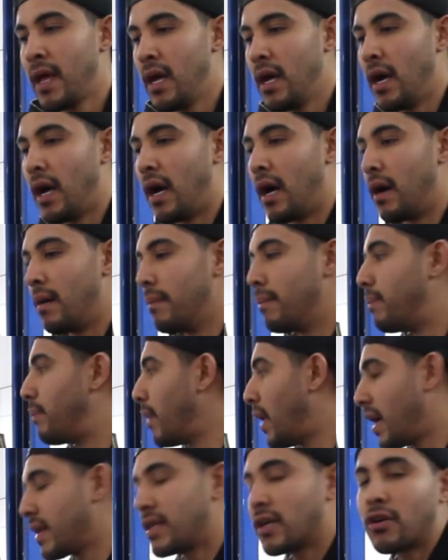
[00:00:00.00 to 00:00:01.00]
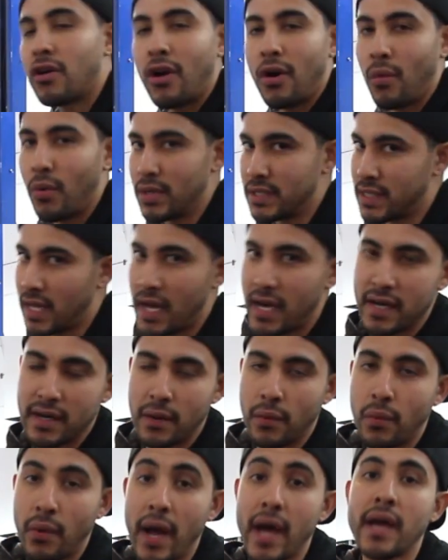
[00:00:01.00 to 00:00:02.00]
but the car was not in
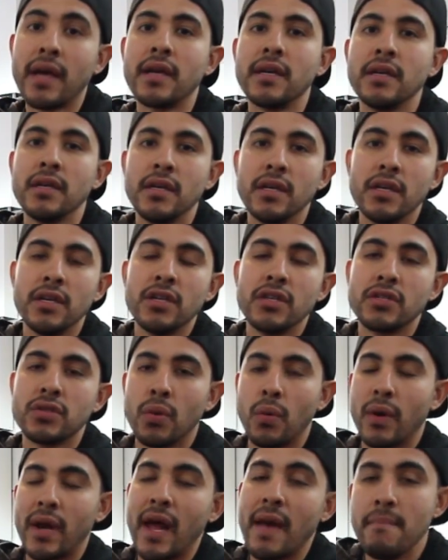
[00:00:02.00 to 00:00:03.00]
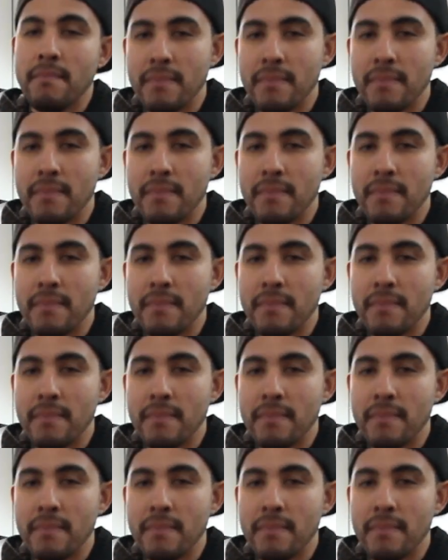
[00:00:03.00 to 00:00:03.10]
a wreck. So what I